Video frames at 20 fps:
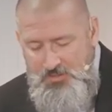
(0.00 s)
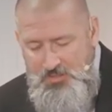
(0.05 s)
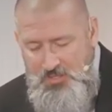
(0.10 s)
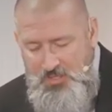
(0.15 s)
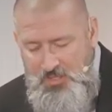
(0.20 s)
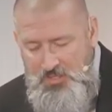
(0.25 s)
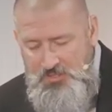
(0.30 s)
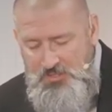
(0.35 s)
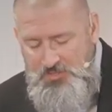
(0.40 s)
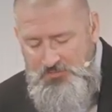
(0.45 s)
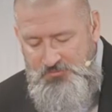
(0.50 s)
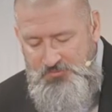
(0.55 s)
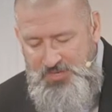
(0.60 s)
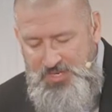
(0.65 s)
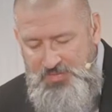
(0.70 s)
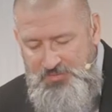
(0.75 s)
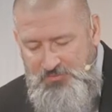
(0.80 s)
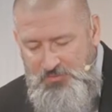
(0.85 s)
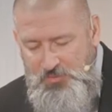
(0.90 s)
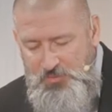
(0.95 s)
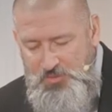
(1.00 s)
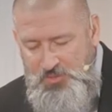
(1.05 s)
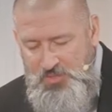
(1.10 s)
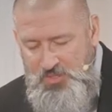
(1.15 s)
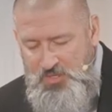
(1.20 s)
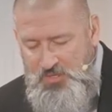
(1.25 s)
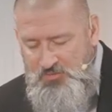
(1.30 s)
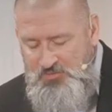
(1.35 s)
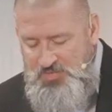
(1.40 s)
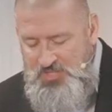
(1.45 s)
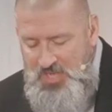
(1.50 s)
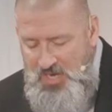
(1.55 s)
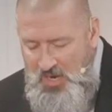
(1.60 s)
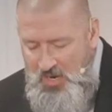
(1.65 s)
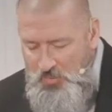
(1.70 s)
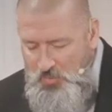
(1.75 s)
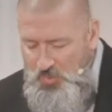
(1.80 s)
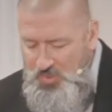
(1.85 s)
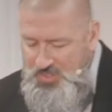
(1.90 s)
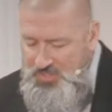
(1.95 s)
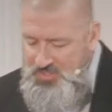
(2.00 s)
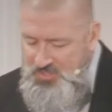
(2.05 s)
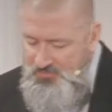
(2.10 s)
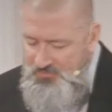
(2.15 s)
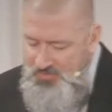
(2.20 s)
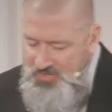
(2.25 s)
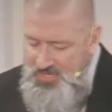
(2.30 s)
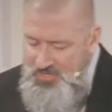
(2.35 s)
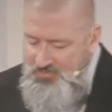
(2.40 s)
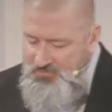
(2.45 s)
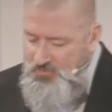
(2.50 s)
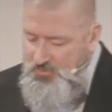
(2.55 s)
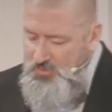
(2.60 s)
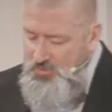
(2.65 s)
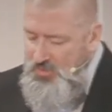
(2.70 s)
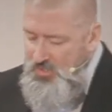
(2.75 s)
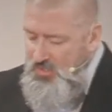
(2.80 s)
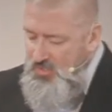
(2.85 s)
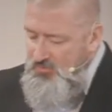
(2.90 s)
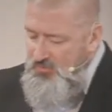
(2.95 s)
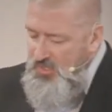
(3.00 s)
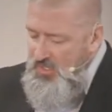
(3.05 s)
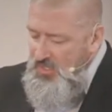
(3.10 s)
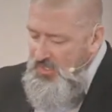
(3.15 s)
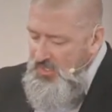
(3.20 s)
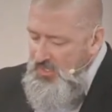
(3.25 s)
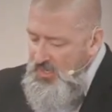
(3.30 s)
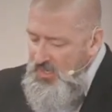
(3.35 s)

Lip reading: God's faithful love, Yahweh's faithful love.